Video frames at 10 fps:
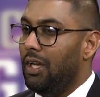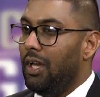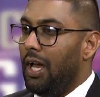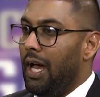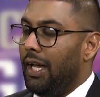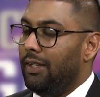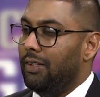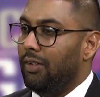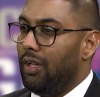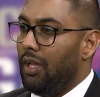
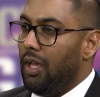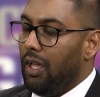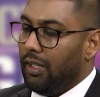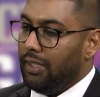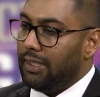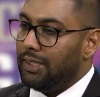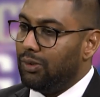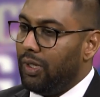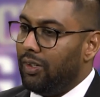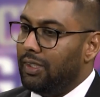And this is
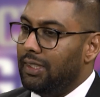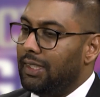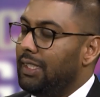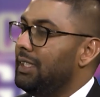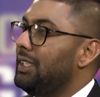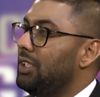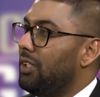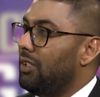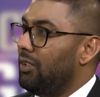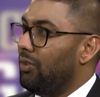where it is a
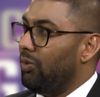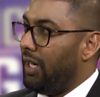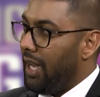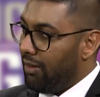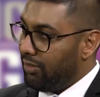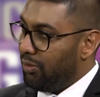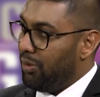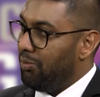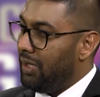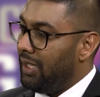decision would have to be
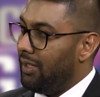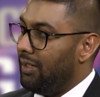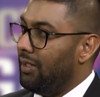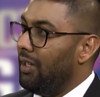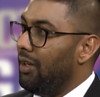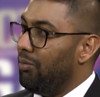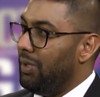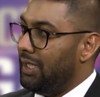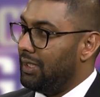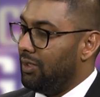made
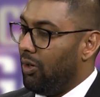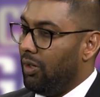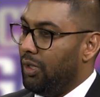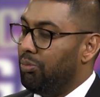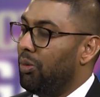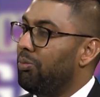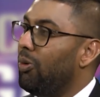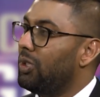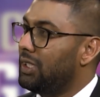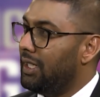based on the
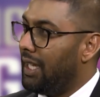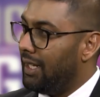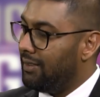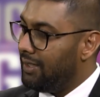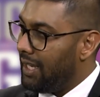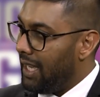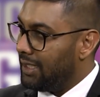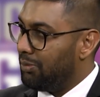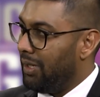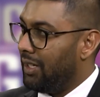proportionality
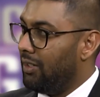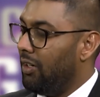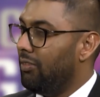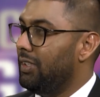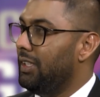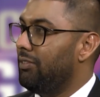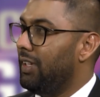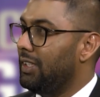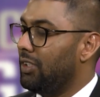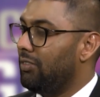aspect of the
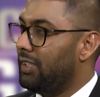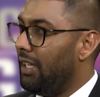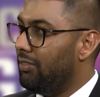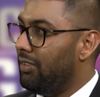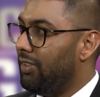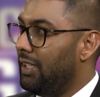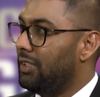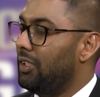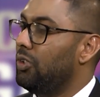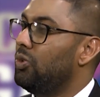defense of
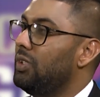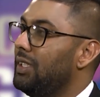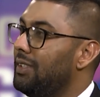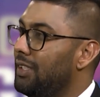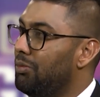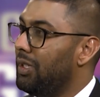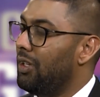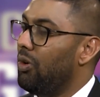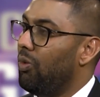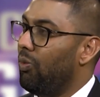self-defense to determine
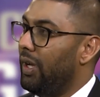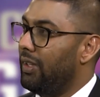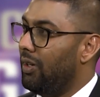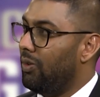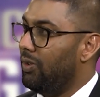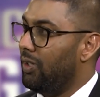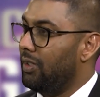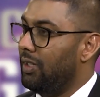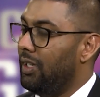whether or not